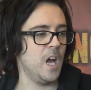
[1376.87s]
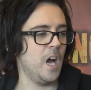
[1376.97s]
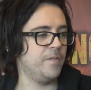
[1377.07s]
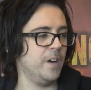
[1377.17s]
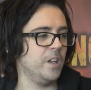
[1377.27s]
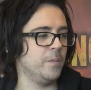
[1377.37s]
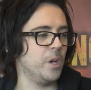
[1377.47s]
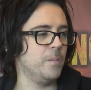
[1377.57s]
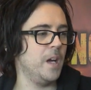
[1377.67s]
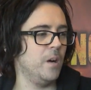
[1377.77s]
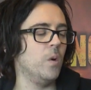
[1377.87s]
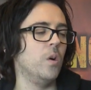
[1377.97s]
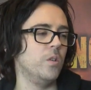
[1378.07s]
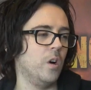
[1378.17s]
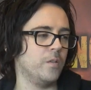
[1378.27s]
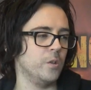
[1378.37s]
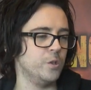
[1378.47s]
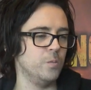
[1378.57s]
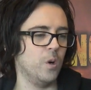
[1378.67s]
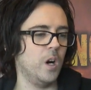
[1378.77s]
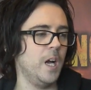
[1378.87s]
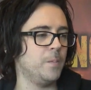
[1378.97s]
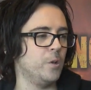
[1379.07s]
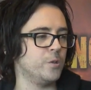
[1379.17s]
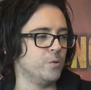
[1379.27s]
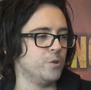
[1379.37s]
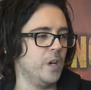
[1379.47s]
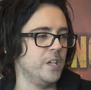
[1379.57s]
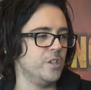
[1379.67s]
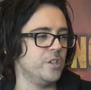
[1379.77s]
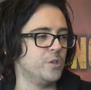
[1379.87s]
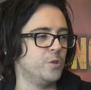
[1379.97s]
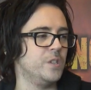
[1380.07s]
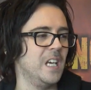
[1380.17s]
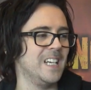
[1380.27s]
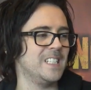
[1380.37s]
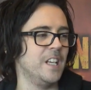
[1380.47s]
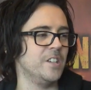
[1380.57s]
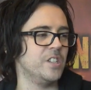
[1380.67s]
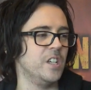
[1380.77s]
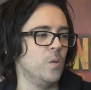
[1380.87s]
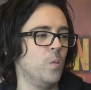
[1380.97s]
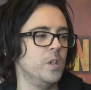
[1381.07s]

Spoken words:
And finally, I've got 2 more. Hypological Strategist, Sutek Dynasty.